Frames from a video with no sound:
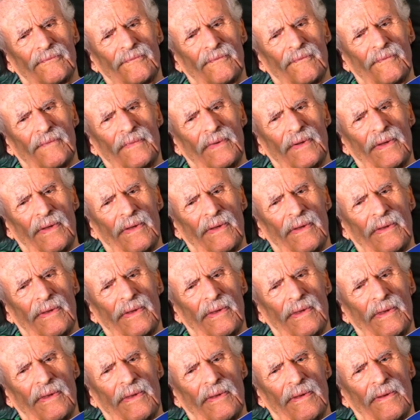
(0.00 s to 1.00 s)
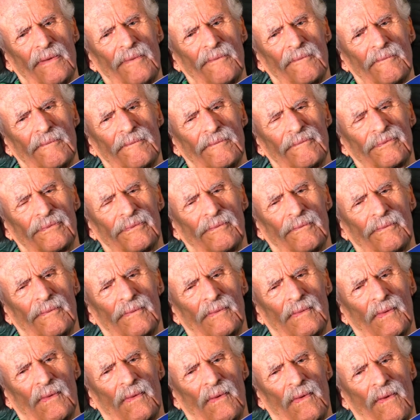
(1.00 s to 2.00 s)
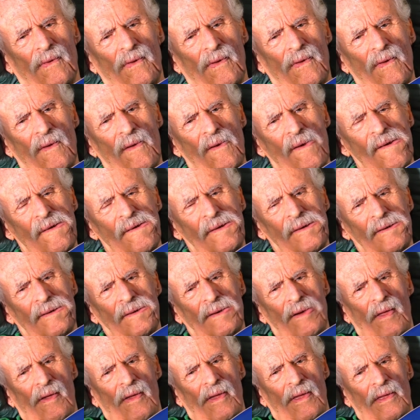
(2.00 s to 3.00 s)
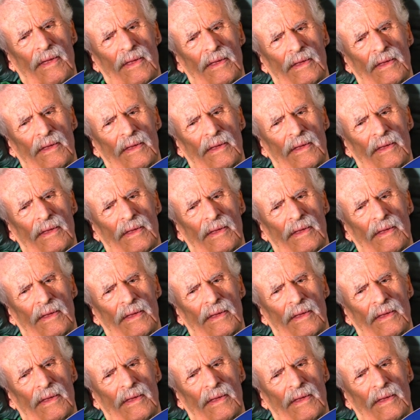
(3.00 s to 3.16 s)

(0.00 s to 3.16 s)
(silence)